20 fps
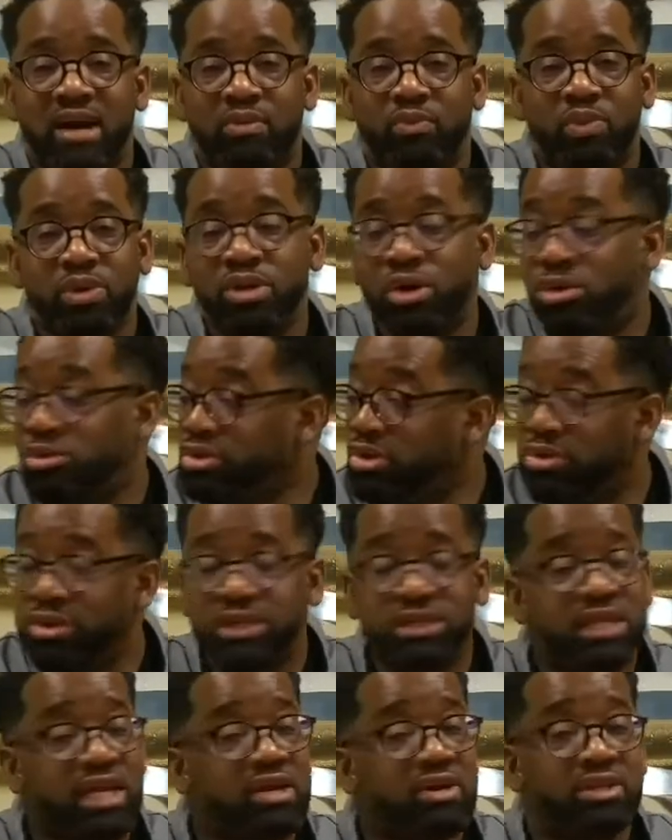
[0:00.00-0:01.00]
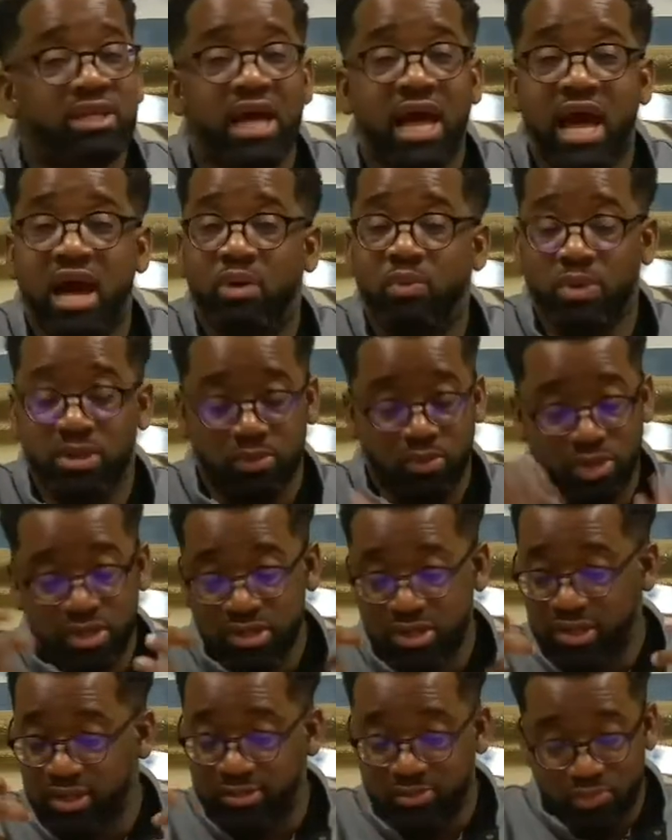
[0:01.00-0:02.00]
We don't know the day or the hour when we're
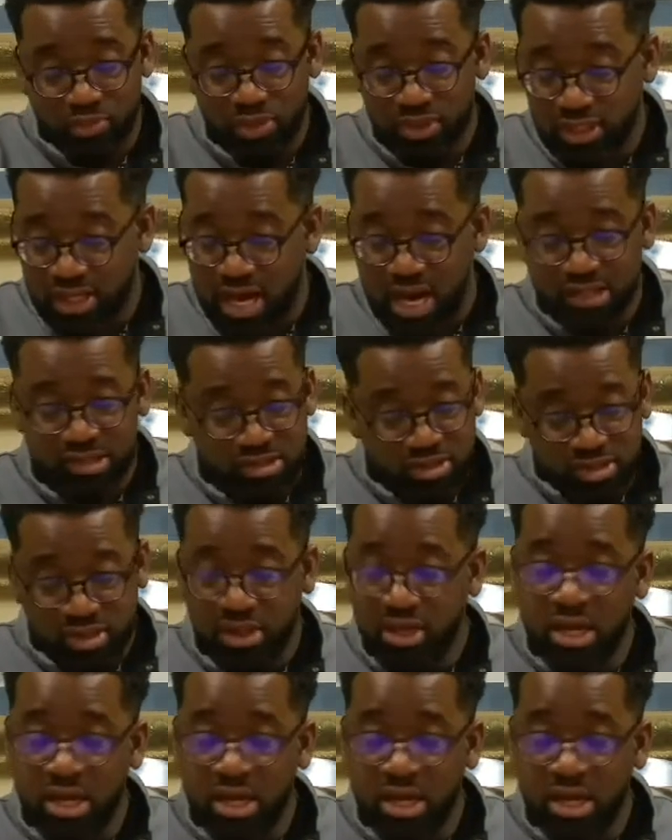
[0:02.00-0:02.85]
gonna when God's gonna